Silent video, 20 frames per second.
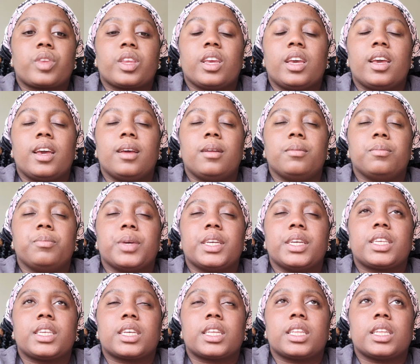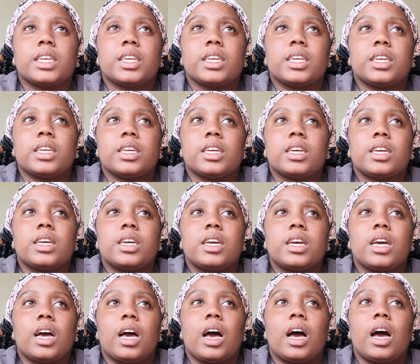And basically,
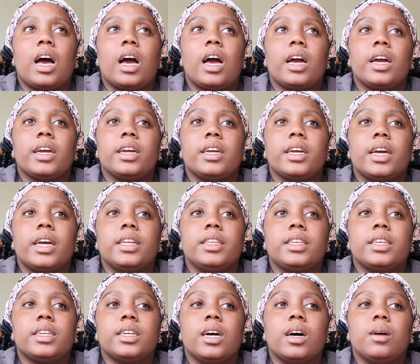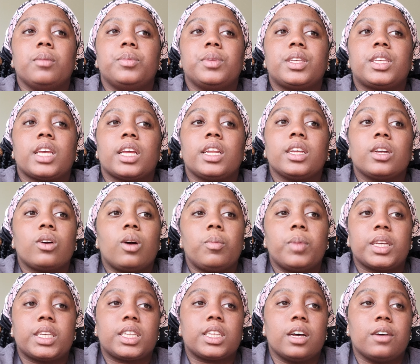I ended up sending all
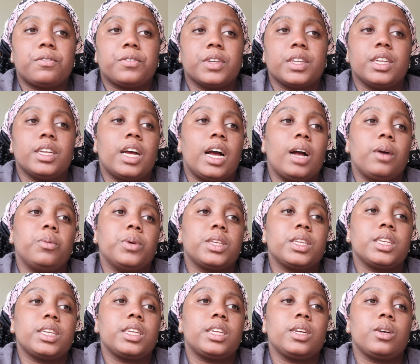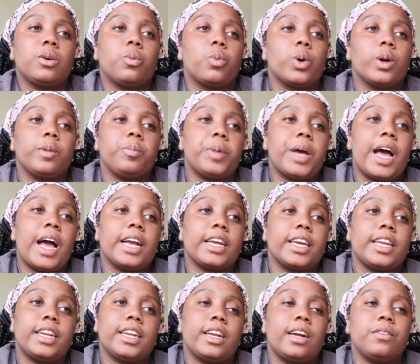my stuff in. I wasn't getting a word back,
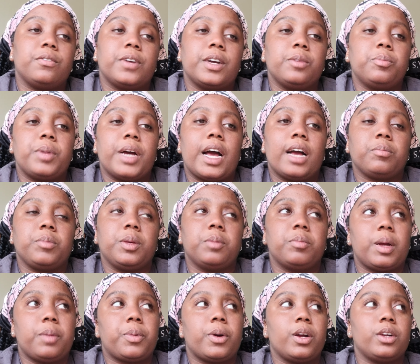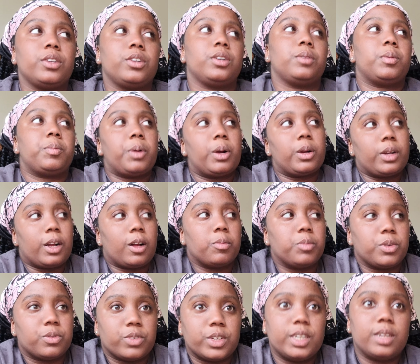and then I read back. Me and my partner helped
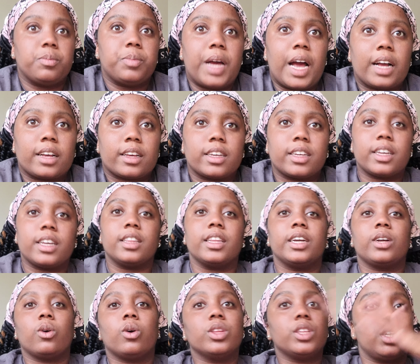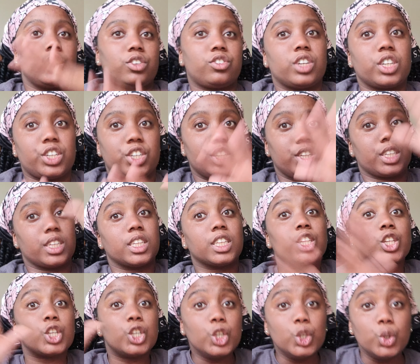me read it back again, like all the instructions, because
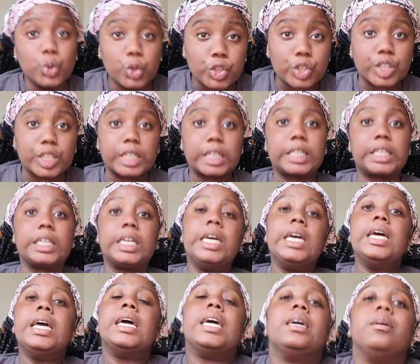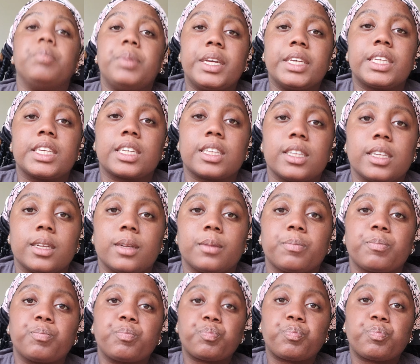it's a huge list. And basically,